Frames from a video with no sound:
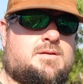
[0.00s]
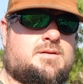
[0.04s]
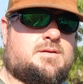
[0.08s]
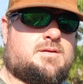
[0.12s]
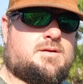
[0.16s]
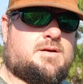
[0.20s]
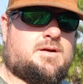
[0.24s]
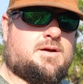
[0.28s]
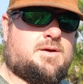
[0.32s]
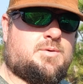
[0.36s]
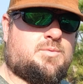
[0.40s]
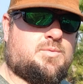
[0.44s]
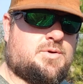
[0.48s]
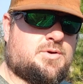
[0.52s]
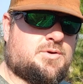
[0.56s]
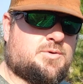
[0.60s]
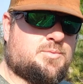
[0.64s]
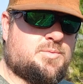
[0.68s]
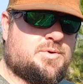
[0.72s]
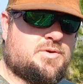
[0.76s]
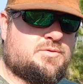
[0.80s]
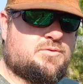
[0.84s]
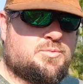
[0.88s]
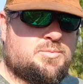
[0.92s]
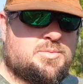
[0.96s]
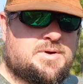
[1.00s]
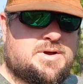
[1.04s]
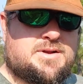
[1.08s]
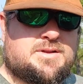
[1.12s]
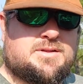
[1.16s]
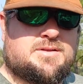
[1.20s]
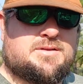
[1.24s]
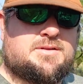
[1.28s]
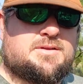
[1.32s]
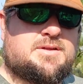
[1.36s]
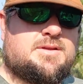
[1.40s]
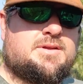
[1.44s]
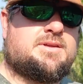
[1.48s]
Alright, welcome
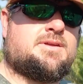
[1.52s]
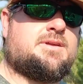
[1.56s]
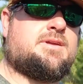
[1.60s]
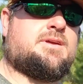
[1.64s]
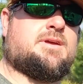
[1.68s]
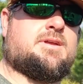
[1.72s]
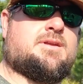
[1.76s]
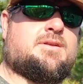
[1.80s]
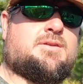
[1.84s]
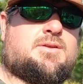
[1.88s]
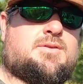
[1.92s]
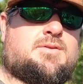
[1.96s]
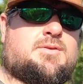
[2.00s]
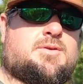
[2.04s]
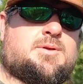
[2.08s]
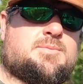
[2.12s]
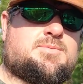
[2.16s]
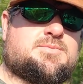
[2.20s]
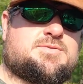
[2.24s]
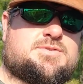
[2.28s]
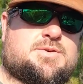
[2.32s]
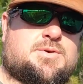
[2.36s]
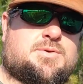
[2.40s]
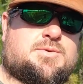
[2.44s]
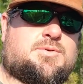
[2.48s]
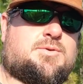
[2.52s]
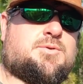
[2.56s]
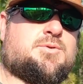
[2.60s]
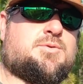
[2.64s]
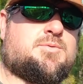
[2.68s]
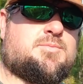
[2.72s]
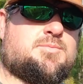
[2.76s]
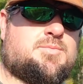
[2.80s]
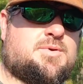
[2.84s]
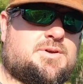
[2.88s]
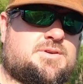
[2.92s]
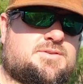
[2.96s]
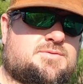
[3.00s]
everybody. Got another episode
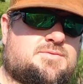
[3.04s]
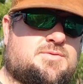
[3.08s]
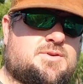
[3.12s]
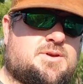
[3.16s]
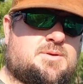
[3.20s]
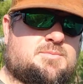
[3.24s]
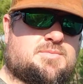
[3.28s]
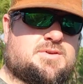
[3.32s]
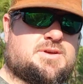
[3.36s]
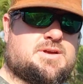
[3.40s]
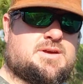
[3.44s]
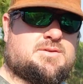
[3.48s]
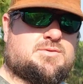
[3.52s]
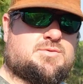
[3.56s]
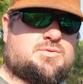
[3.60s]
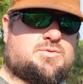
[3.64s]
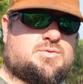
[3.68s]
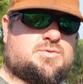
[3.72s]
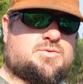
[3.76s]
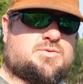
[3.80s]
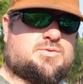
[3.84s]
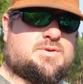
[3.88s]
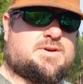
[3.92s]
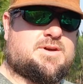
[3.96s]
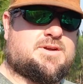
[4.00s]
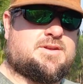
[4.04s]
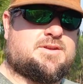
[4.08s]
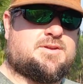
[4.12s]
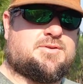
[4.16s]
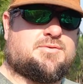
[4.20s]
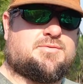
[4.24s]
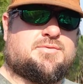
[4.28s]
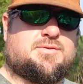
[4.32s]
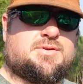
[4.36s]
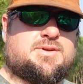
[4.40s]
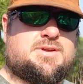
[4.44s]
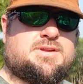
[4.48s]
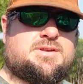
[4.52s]
of Pace Family Outdoors. We're out
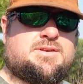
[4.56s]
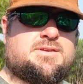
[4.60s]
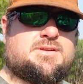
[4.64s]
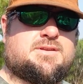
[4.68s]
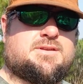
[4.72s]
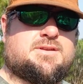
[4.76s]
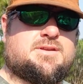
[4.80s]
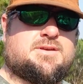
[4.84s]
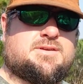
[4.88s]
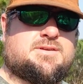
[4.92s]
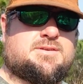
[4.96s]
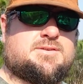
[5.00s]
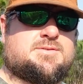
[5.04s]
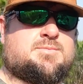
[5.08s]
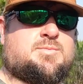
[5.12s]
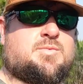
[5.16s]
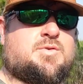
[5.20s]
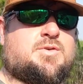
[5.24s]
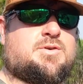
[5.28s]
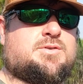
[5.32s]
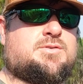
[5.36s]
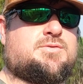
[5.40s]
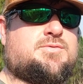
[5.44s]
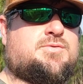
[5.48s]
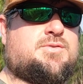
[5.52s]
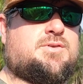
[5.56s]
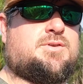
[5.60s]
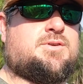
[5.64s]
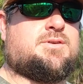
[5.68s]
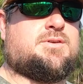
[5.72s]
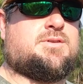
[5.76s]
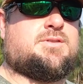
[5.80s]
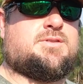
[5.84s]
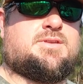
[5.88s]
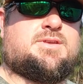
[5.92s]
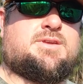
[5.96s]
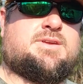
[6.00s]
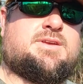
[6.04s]
here feeding today. It's March
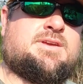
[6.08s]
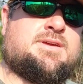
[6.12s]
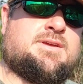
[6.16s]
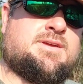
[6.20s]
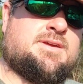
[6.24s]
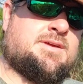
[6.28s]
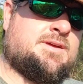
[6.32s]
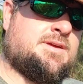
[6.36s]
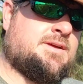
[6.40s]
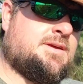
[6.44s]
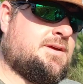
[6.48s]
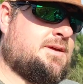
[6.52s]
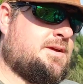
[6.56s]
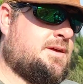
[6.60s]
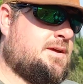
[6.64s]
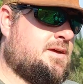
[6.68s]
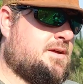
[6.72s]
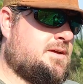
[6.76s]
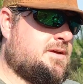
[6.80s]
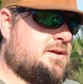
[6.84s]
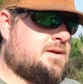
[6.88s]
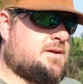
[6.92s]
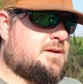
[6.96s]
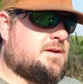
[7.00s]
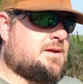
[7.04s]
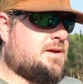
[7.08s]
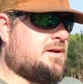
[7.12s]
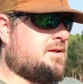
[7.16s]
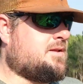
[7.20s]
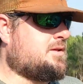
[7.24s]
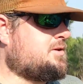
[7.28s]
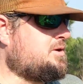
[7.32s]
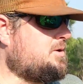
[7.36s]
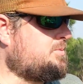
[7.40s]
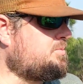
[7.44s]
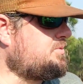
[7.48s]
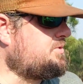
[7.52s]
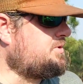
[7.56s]
5th. Got a
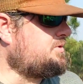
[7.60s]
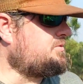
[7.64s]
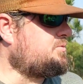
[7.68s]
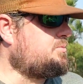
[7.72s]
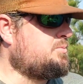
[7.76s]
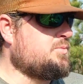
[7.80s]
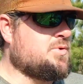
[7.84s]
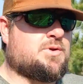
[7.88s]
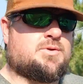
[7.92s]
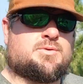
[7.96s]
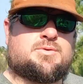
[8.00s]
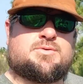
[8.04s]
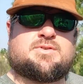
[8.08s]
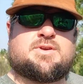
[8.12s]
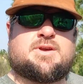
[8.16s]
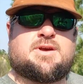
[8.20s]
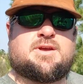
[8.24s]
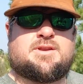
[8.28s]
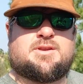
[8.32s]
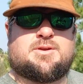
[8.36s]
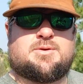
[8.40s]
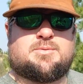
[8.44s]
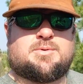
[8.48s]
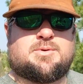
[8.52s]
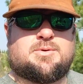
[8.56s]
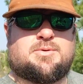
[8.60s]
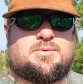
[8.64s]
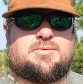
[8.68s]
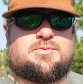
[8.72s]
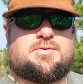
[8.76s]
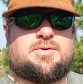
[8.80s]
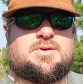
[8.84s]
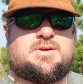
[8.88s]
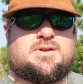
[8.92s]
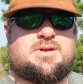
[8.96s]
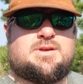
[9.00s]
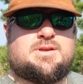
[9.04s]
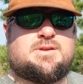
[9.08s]
couple different minerals out here we're going to
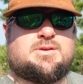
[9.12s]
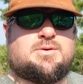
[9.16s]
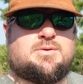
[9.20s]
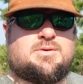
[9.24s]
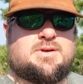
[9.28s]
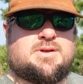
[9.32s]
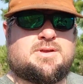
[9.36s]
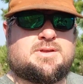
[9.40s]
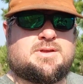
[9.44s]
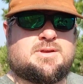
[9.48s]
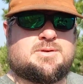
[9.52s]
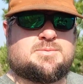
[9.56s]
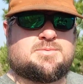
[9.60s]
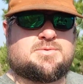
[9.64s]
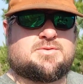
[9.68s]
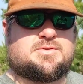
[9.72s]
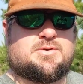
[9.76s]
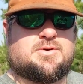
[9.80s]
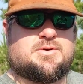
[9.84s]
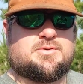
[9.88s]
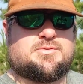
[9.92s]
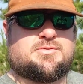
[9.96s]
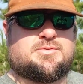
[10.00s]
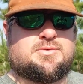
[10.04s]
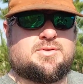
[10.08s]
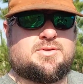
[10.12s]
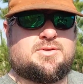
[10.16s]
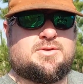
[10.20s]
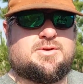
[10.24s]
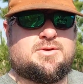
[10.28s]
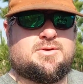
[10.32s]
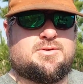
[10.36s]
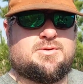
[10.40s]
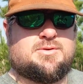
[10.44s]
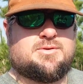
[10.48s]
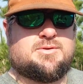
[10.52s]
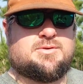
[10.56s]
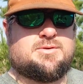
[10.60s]
feed. Go ahead and get them started for the
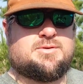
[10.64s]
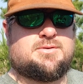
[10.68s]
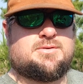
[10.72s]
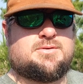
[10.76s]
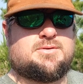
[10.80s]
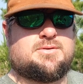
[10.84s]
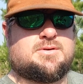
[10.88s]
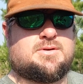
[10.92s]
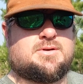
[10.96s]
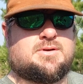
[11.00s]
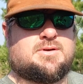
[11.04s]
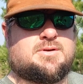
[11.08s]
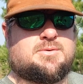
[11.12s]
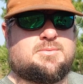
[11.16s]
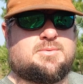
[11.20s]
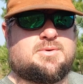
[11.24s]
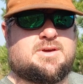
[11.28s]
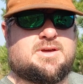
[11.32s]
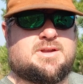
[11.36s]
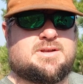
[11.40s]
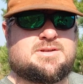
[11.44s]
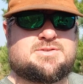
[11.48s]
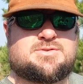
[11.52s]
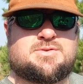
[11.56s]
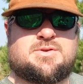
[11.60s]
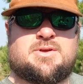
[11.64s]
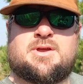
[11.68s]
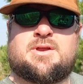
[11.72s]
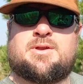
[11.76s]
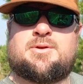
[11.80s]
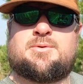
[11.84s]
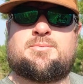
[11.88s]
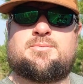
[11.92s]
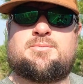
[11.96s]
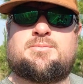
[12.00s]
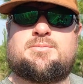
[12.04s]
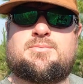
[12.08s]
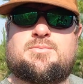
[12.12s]
year. We got to train
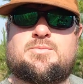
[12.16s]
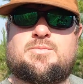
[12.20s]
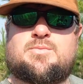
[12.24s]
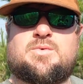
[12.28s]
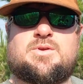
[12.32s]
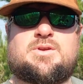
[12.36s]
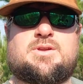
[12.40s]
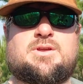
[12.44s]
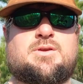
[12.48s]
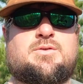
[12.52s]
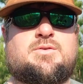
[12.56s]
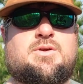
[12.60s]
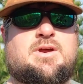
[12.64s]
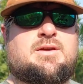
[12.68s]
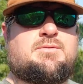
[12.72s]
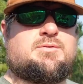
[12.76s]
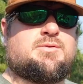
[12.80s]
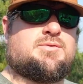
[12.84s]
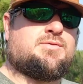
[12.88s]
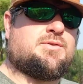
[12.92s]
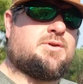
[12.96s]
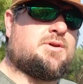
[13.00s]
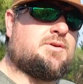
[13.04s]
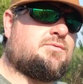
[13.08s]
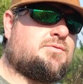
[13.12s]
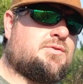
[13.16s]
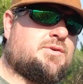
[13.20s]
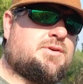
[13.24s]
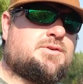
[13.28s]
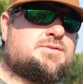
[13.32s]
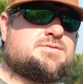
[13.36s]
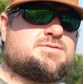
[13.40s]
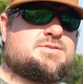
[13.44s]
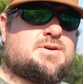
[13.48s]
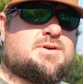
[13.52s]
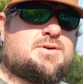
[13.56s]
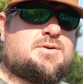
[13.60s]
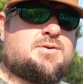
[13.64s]
them. We did gravity fed
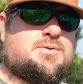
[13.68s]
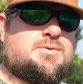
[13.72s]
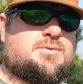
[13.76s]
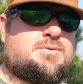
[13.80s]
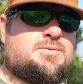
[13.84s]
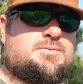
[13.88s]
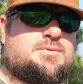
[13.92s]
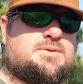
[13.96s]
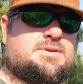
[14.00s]
feeders all